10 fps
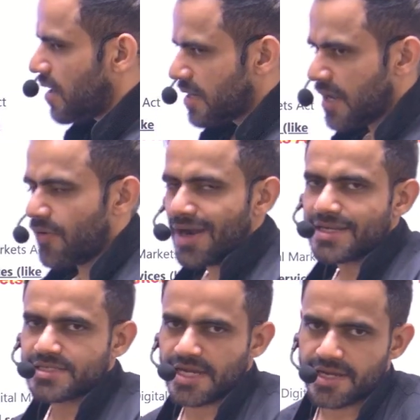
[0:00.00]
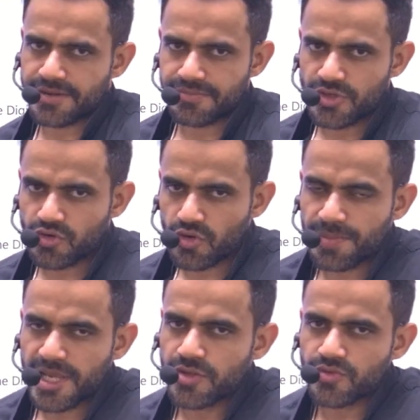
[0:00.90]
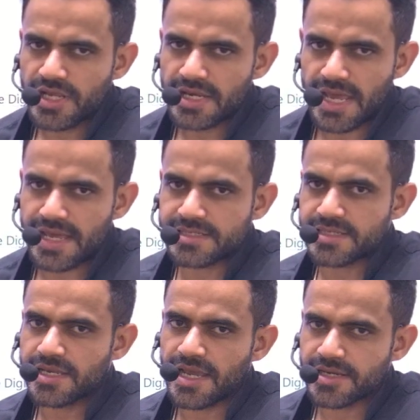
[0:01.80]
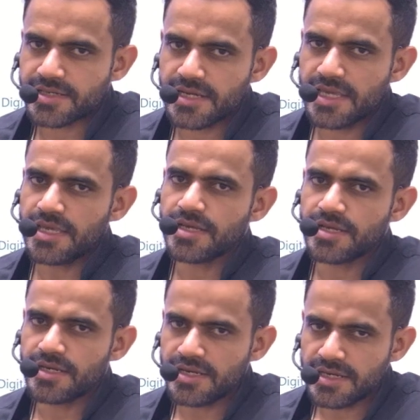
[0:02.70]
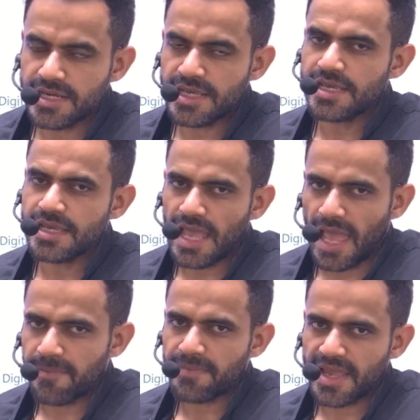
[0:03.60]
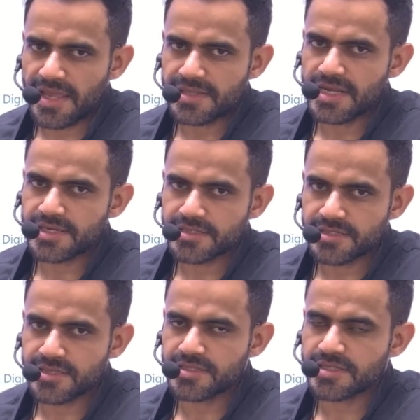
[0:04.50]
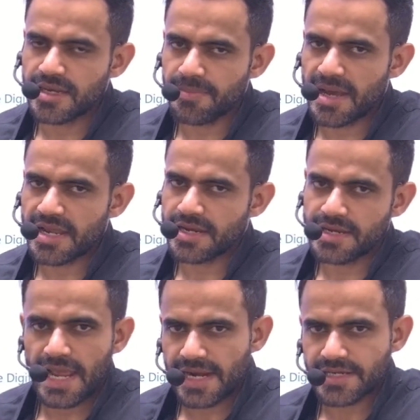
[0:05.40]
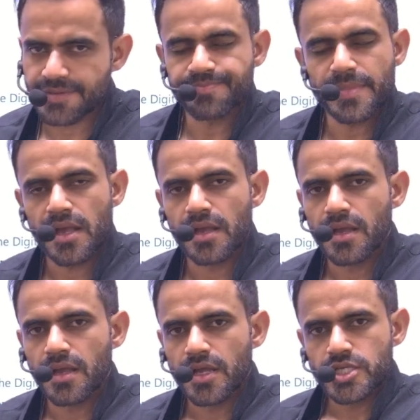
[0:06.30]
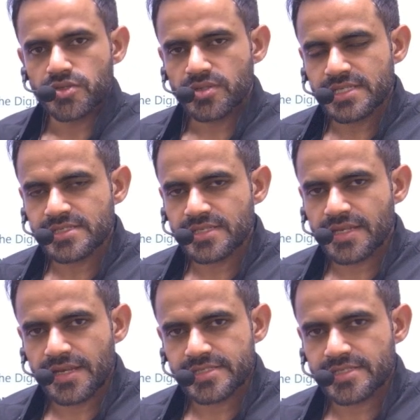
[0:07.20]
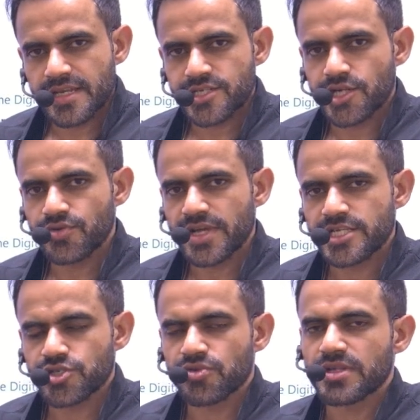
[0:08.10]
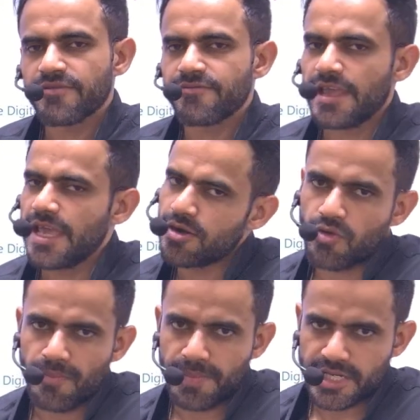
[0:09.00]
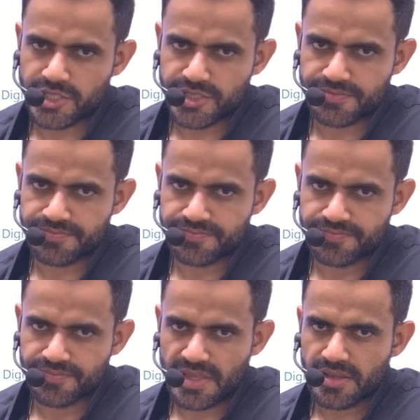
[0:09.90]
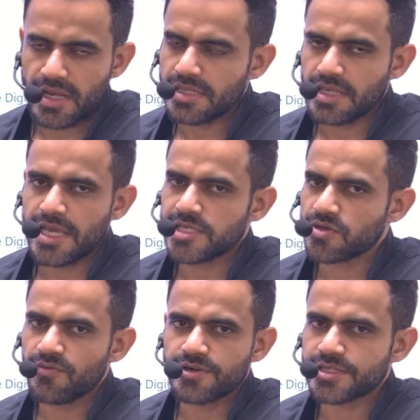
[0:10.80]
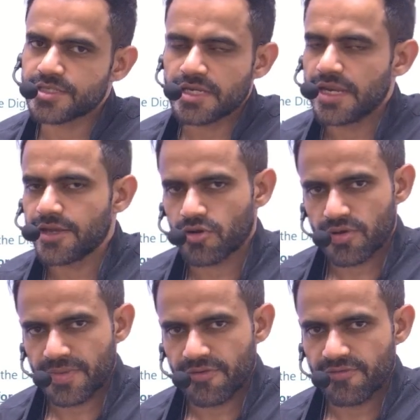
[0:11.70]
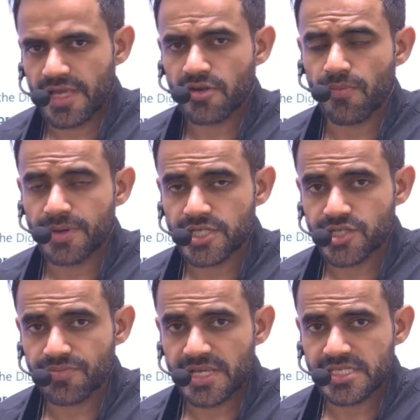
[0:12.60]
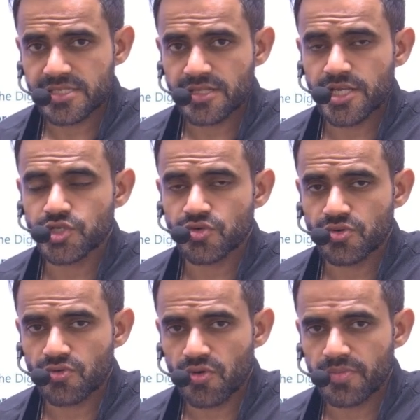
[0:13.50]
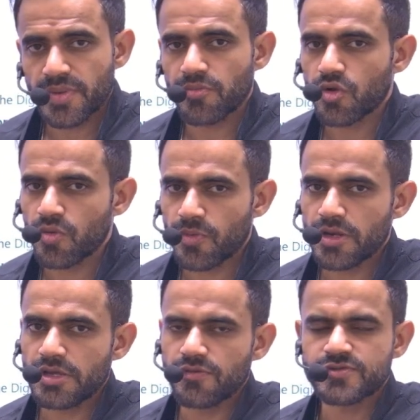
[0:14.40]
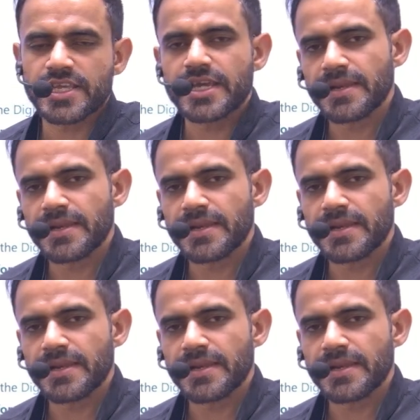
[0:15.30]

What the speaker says: Now understand, European Union has enacted DMA, that is Digital Market Act. So this is a legislation to ensure the fair competition in case of digital economy. Fair competition means there should not be monopoly of single